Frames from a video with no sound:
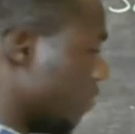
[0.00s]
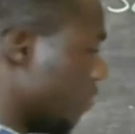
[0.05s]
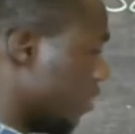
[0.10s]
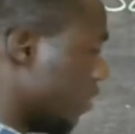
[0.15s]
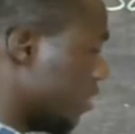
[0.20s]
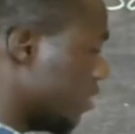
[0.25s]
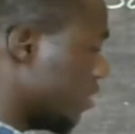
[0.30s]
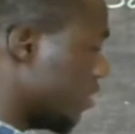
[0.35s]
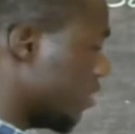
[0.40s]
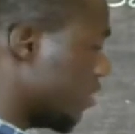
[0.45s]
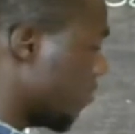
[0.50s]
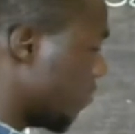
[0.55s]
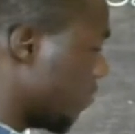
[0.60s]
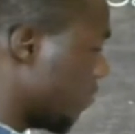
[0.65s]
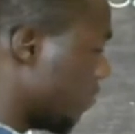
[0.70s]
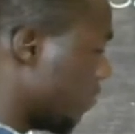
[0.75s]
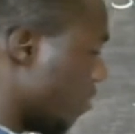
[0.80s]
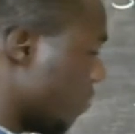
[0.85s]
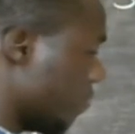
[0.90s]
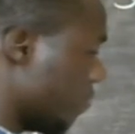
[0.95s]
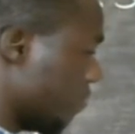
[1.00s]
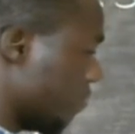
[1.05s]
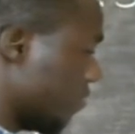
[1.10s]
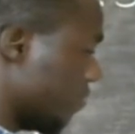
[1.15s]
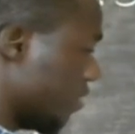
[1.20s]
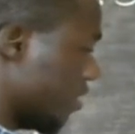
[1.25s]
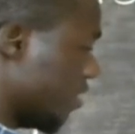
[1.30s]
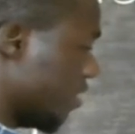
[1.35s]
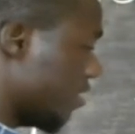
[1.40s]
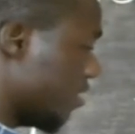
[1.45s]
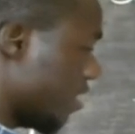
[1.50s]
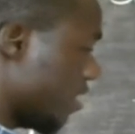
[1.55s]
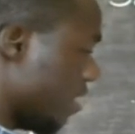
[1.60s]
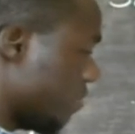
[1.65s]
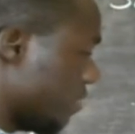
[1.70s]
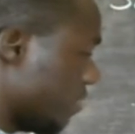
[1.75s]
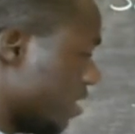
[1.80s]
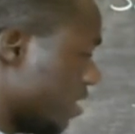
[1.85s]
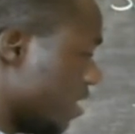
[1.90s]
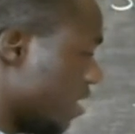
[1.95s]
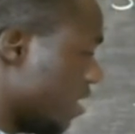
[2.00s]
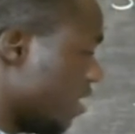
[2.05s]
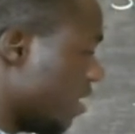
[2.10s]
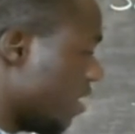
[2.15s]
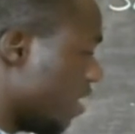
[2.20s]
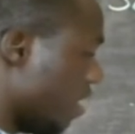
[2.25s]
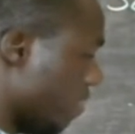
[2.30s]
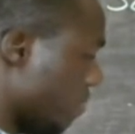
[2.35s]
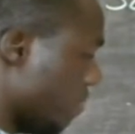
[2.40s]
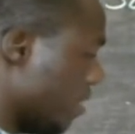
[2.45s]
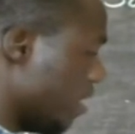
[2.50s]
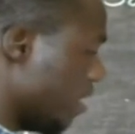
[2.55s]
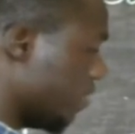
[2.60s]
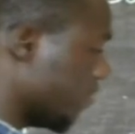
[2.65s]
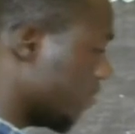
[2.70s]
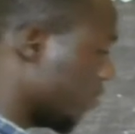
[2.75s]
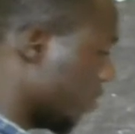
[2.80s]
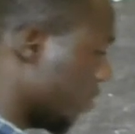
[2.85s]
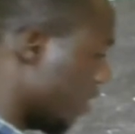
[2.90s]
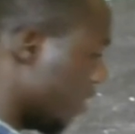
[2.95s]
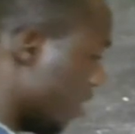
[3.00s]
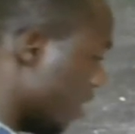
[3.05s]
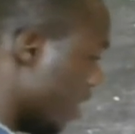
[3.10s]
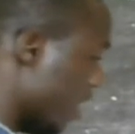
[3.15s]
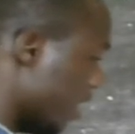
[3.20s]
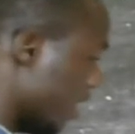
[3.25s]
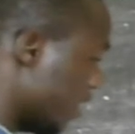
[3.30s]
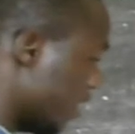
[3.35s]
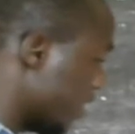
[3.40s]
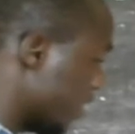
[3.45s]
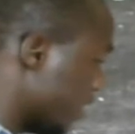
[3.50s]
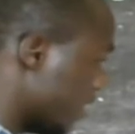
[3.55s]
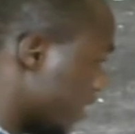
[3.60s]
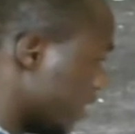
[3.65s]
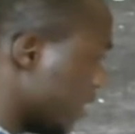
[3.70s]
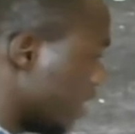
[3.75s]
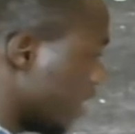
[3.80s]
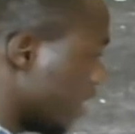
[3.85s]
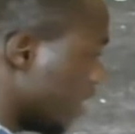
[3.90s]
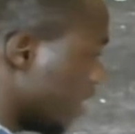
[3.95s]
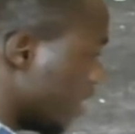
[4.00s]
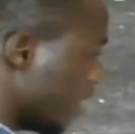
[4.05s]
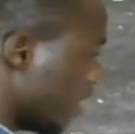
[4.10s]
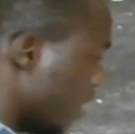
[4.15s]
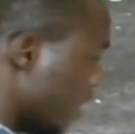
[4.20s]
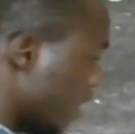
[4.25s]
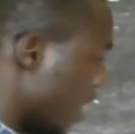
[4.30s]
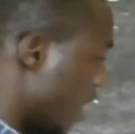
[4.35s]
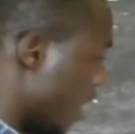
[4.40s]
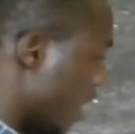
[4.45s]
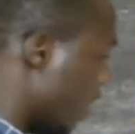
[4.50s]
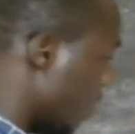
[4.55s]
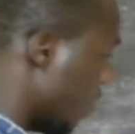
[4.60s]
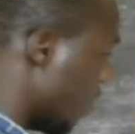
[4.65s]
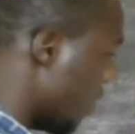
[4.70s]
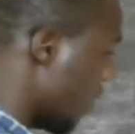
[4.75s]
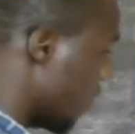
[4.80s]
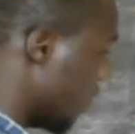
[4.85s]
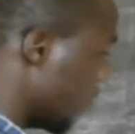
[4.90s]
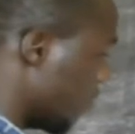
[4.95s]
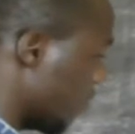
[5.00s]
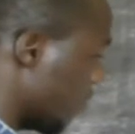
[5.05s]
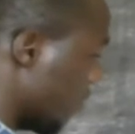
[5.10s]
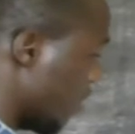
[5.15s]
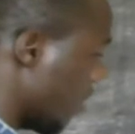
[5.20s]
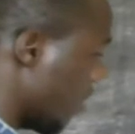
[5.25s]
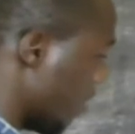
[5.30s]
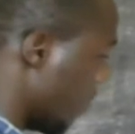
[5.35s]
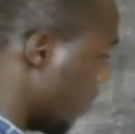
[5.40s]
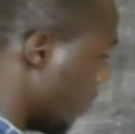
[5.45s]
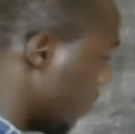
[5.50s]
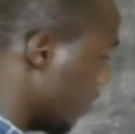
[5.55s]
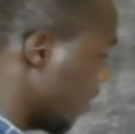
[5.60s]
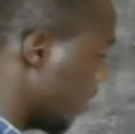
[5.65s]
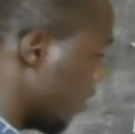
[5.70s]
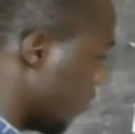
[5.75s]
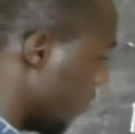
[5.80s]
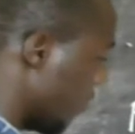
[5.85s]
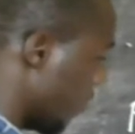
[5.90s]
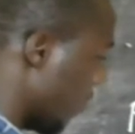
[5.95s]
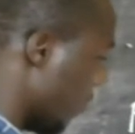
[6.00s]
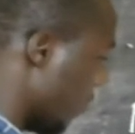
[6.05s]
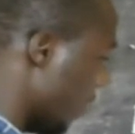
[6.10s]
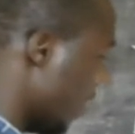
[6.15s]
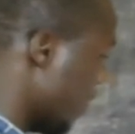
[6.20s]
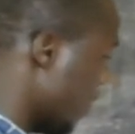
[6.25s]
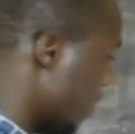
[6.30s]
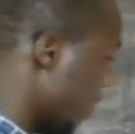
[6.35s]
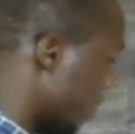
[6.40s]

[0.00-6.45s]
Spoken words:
it from this term here, I'll be left with x. There I'll be left with a positive 3.